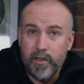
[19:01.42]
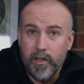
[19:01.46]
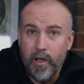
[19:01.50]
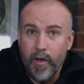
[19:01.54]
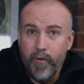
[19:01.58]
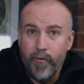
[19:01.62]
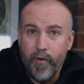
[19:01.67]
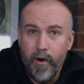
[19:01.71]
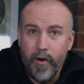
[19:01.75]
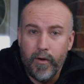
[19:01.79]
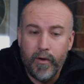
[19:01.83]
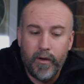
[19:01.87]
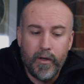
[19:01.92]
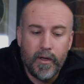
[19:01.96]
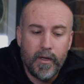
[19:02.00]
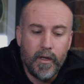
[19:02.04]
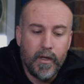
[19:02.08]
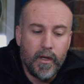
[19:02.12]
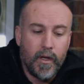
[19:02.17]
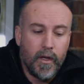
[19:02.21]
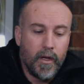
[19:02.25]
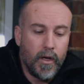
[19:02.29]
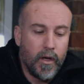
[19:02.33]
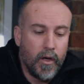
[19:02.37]
go wrong,
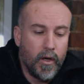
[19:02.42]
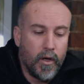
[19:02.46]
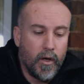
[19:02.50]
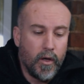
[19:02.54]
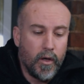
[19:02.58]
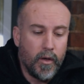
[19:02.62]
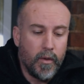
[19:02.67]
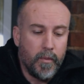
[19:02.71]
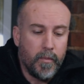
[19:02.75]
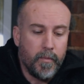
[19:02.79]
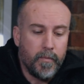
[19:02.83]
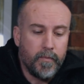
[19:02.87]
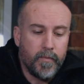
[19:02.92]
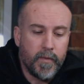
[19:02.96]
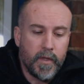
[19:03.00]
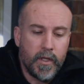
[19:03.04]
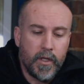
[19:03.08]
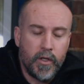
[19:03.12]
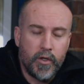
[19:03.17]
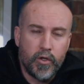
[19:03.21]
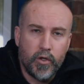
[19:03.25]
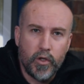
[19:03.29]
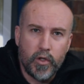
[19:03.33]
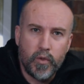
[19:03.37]

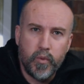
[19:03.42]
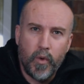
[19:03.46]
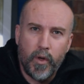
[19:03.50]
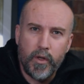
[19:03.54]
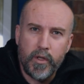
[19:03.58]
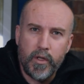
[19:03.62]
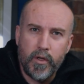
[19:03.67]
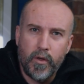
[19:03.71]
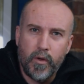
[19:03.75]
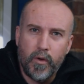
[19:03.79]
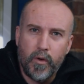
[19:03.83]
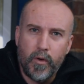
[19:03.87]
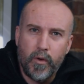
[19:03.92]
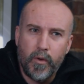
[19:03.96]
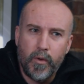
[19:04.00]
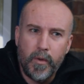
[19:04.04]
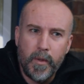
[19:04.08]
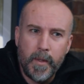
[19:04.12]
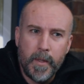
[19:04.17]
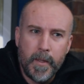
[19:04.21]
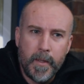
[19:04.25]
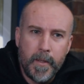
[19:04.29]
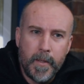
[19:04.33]
you just want your